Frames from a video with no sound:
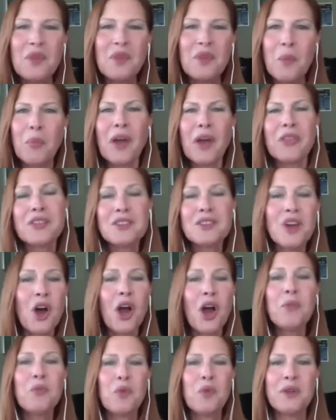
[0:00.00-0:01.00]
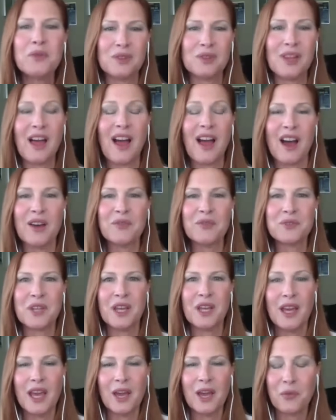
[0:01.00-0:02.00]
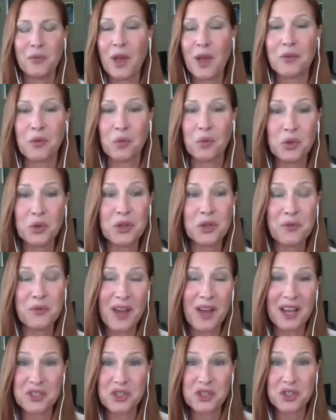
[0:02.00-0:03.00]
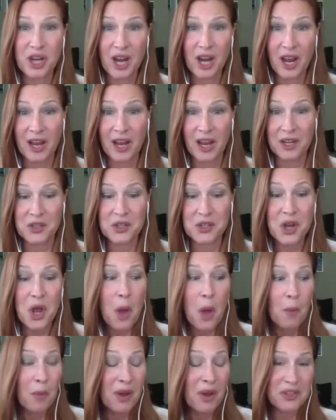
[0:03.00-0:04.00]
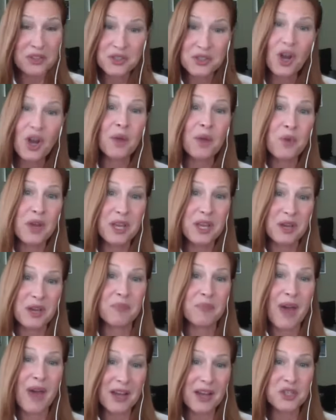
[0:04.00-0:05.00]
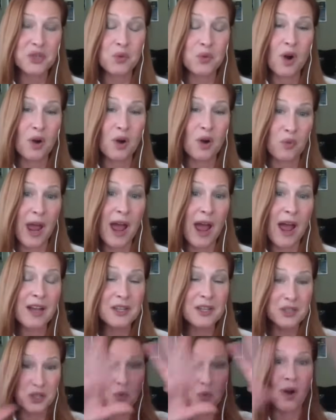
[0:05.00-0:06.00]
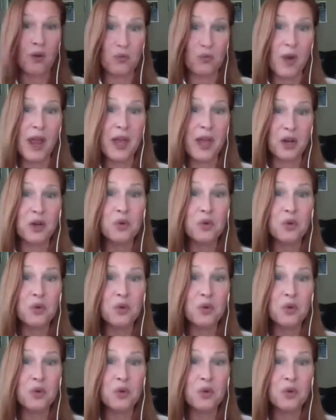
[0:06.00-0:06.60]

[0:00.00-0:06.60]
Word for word: by the time we've left, if we have a really fast change, by the time we get back to our rack, to our rail